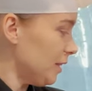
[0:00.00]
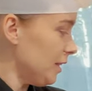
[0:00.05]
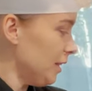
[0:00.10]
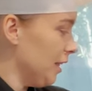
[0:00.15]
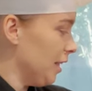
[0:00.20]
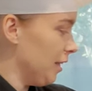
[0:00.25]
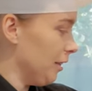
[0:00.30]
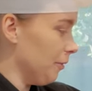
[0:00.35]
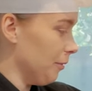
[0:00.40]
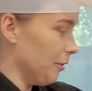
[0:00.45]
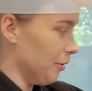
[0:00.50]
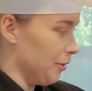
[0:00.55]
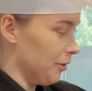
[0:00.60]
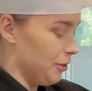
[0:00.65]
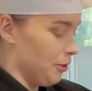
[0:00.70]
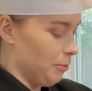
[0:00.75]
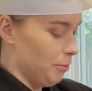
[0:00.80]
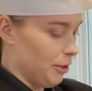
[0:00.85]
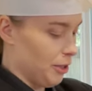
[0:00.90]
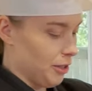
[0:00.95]
And then we're going to
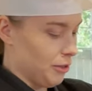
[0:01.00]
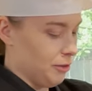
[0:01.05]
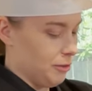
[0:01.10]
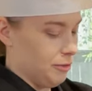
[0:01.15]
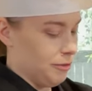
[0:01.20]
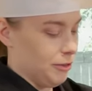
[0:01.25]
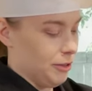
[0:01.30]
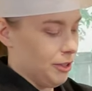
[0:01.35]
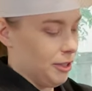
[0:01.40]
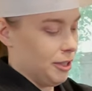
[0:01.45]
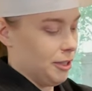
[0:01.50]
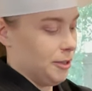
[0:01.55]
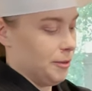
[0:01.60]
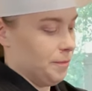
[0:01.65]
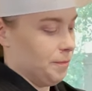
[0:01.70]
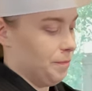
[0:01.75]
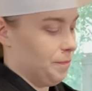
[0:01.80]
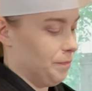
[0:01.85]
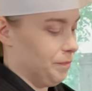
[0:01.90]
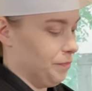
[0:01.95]
bring over
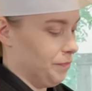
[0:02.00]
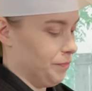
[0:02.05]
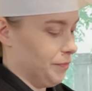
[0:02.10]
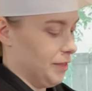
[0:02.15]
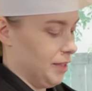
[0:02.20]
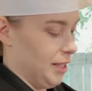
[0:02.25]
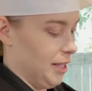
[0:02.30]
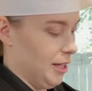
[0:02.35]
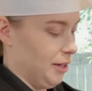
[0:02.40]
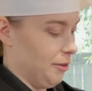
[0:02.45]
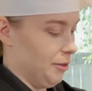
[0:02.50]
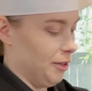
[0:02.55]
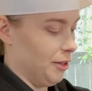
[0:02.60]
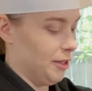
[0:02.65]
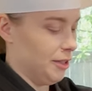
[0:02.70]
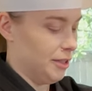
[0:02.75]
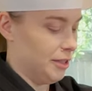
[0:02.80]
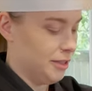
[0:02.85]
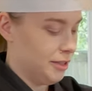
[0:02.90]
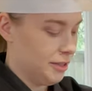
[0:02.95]

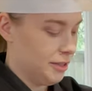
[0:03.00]
our